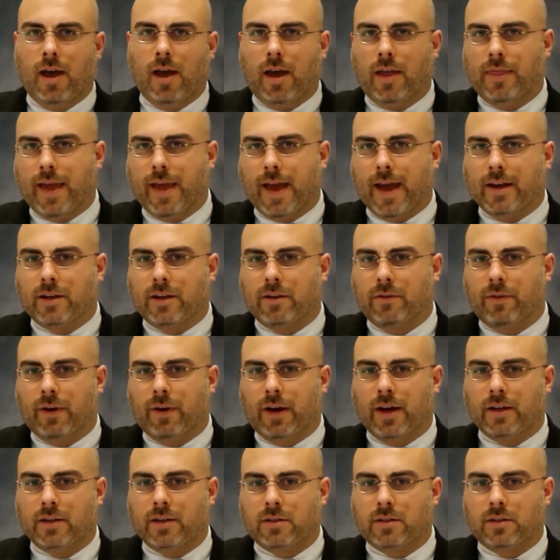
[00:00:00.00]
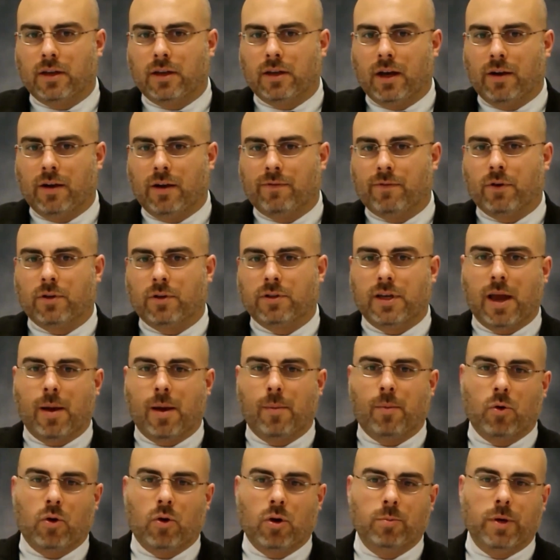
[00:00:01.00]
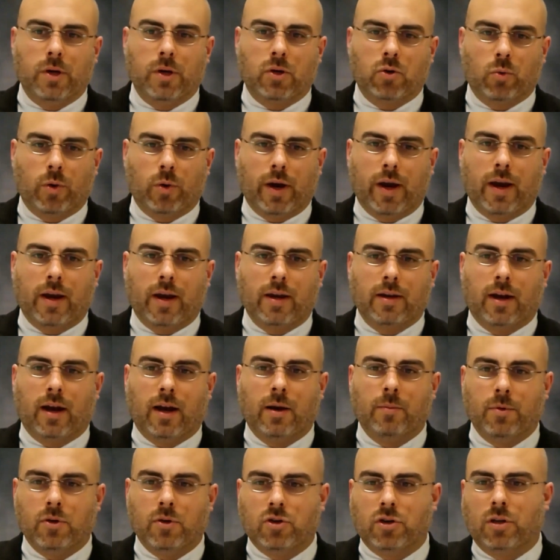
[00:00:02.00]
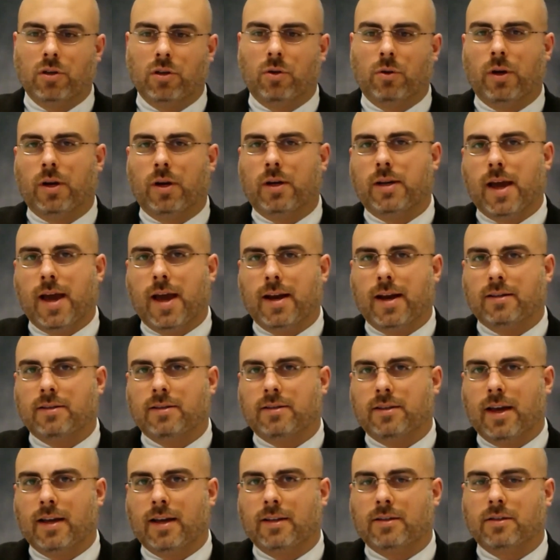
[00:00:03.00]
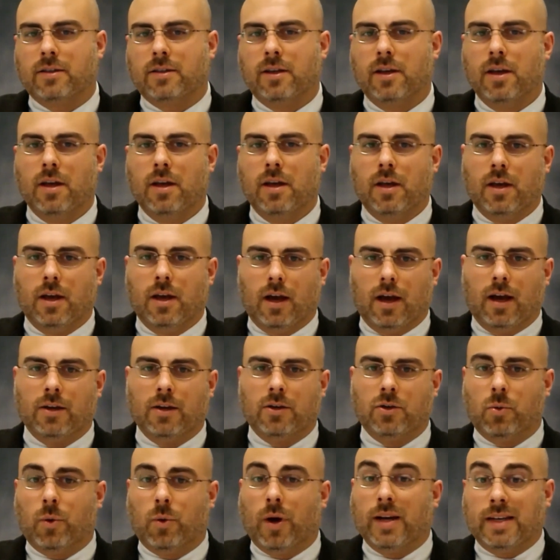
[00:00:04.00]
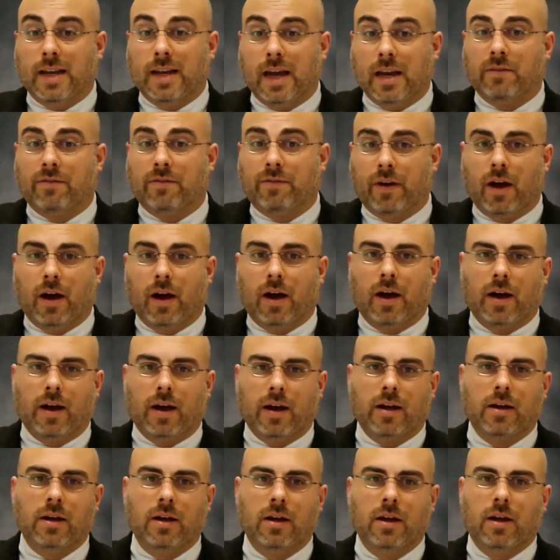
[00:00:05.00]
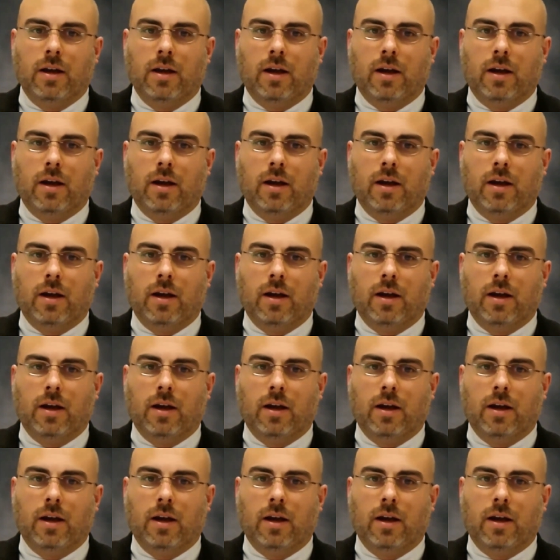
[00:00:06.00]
And that device, for example, could be trained on machine learning data sets to identify